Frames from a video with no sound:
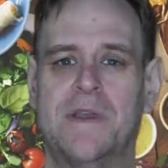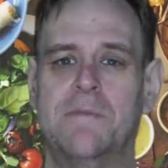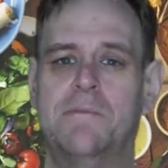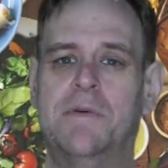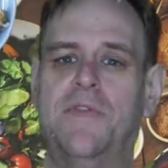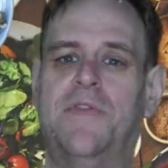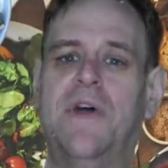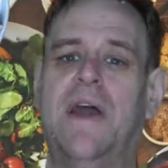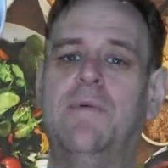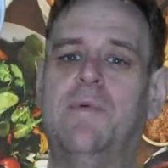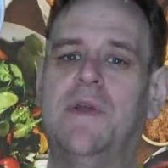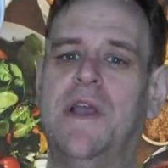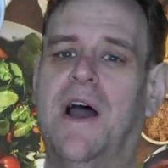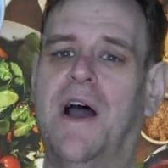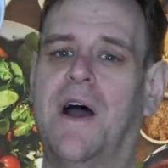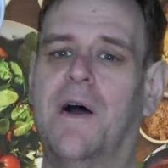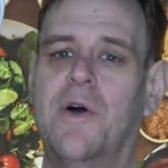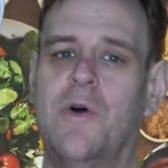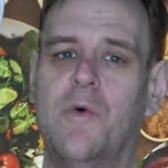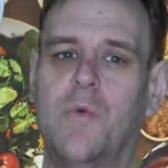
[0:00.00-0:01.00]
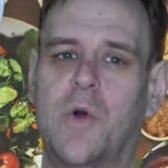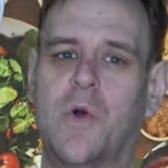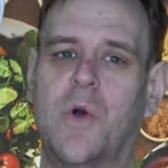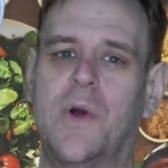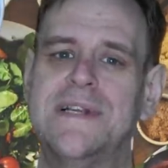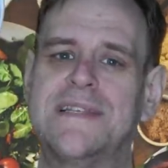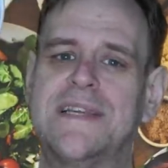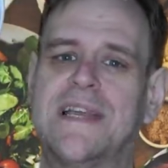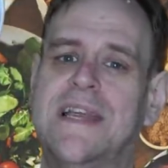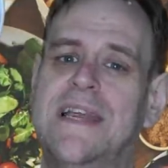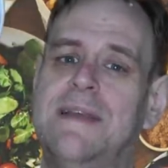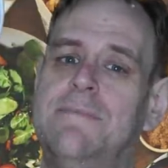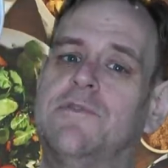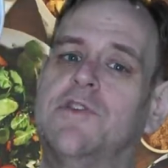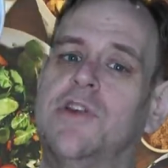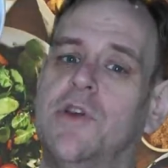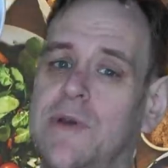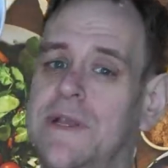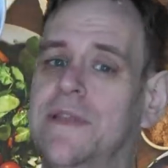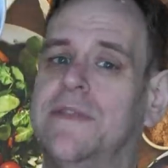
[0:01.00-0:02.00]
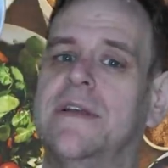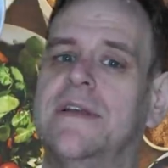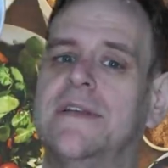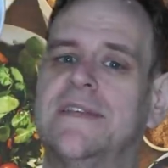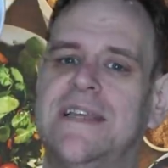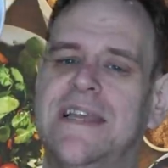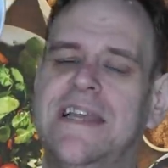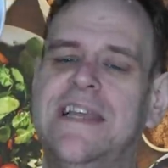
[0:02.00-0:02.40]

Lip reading: But there we are. We're going to keep doing this